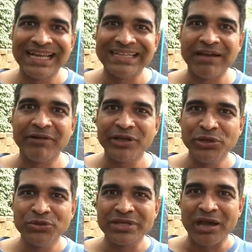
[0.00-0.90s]
never to
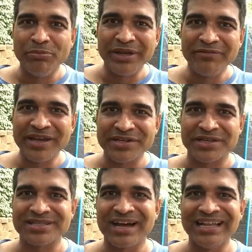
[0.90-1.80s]
use
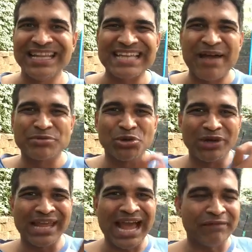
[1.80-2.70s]
abbreviations unless I
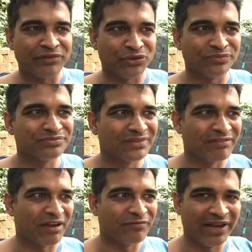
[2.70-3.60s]
absolutely have to.
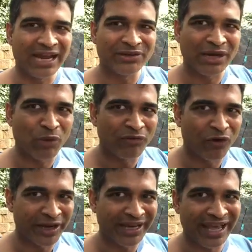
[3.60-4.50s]
If I'm filling out that
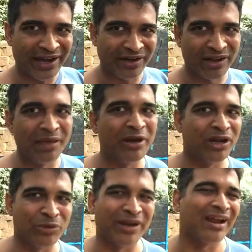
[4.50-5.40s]
140 character limit
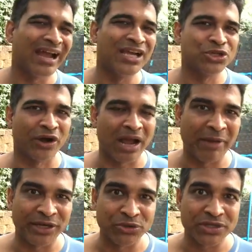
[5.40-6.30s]
on Twitter, sure, I
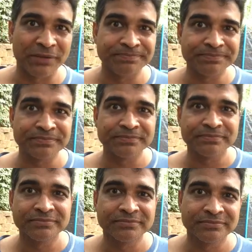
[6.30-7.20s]
might use a
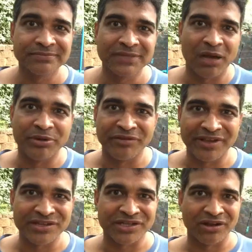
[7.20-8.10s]

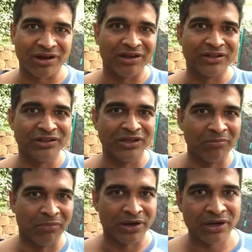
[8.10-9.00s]
abbreviation or a
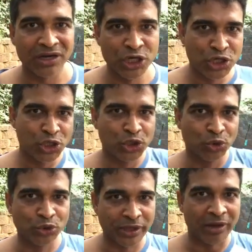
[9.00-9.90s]
number
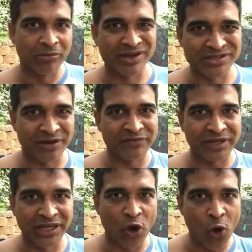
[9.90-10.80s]
to the number instead of
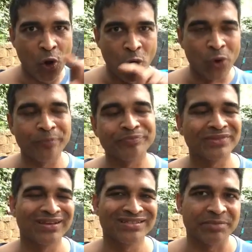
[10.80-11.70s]
TOO,
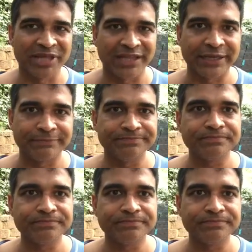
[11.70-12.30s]
something like that.